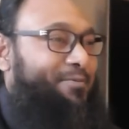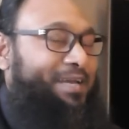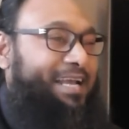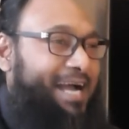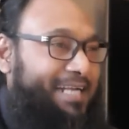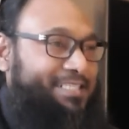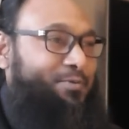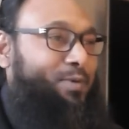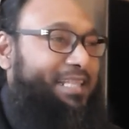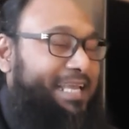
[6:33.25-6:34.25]
When I actually
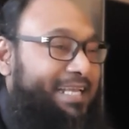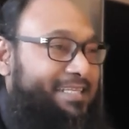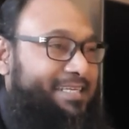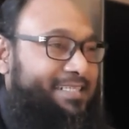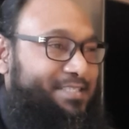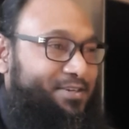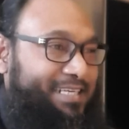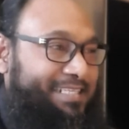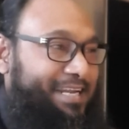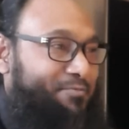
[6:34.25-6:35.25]
went into the
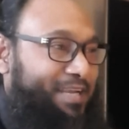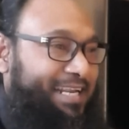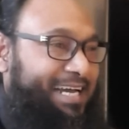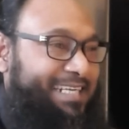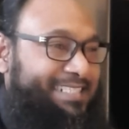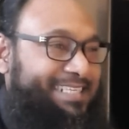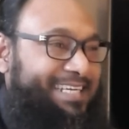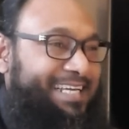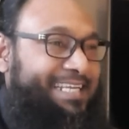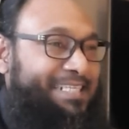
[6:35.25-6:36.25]
studies, and I realized
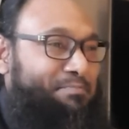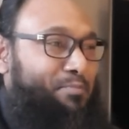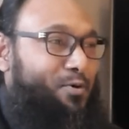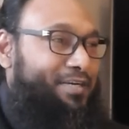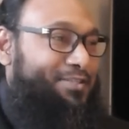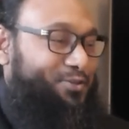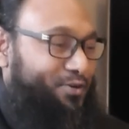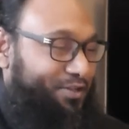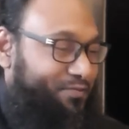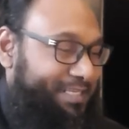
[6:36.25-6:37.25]
there's more than
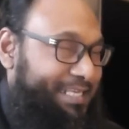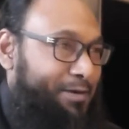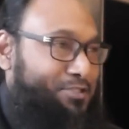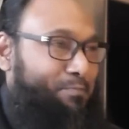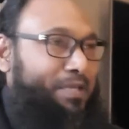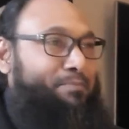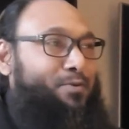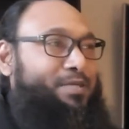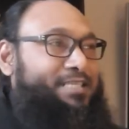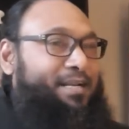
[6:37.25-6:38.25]
33,000 people,
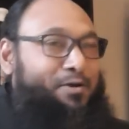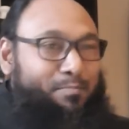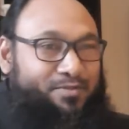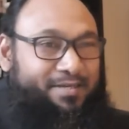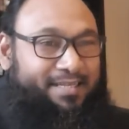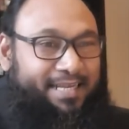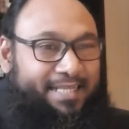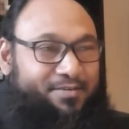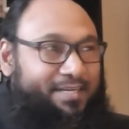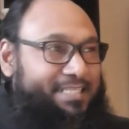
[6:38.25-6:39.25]
which I'll come to in
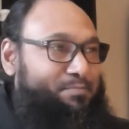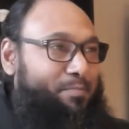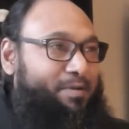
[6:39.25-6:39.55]
later in this